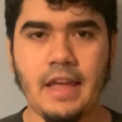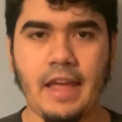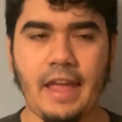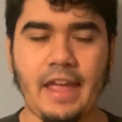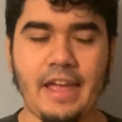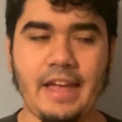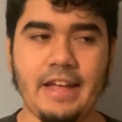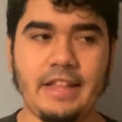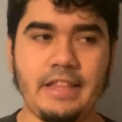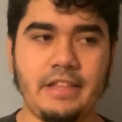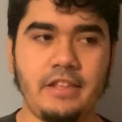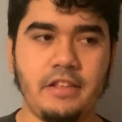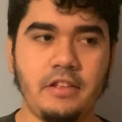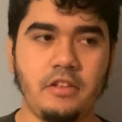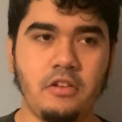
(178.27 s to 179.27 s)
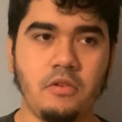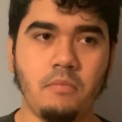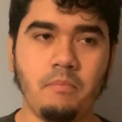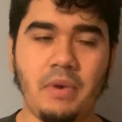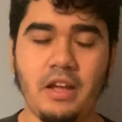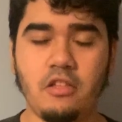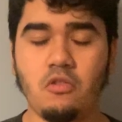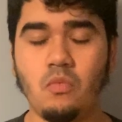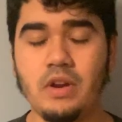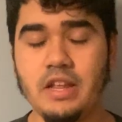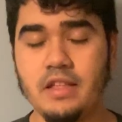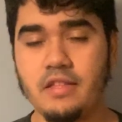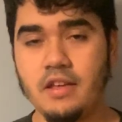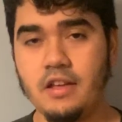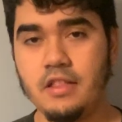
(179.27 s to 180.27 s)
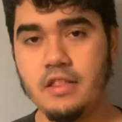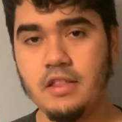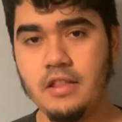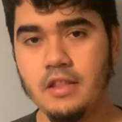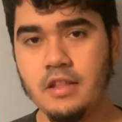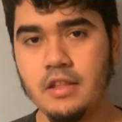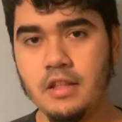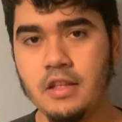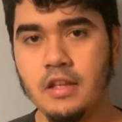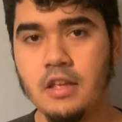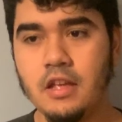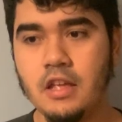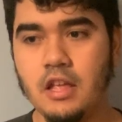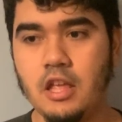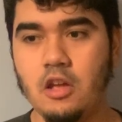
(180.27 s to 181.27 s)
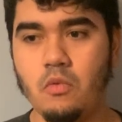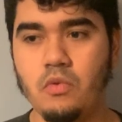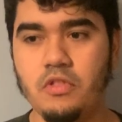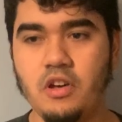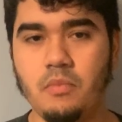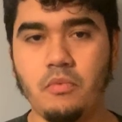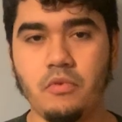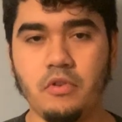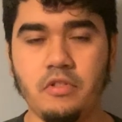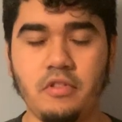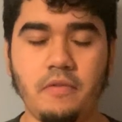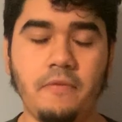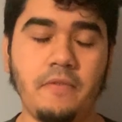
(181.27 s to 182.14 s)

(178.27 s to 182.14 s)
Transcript: And by 2010, it was upwards of